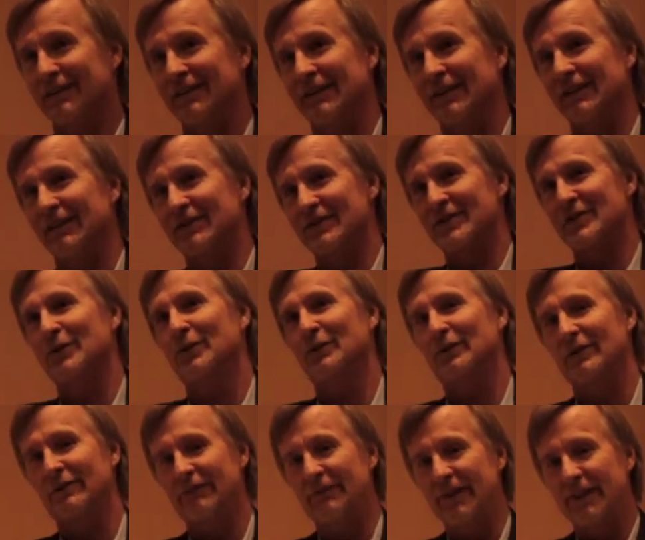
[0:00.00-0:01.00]
in a
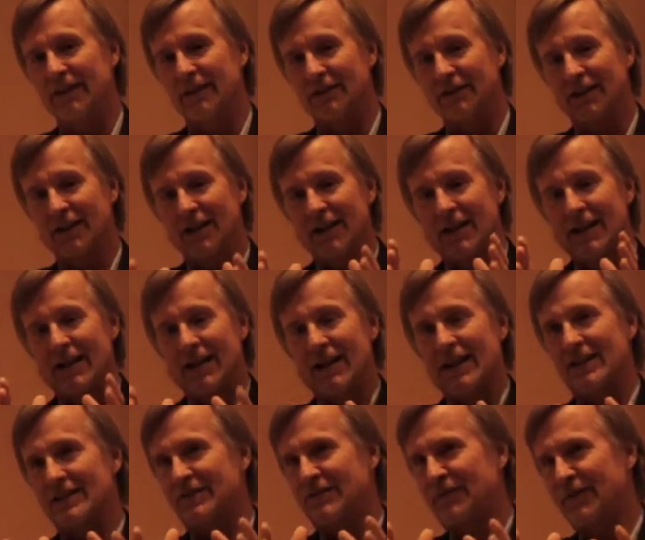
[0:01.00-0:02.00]
solar field,
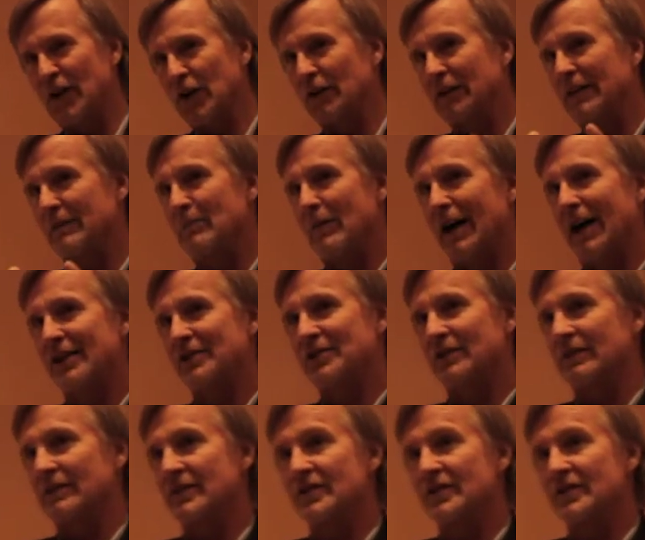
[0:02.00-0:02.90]
it's fairly modular,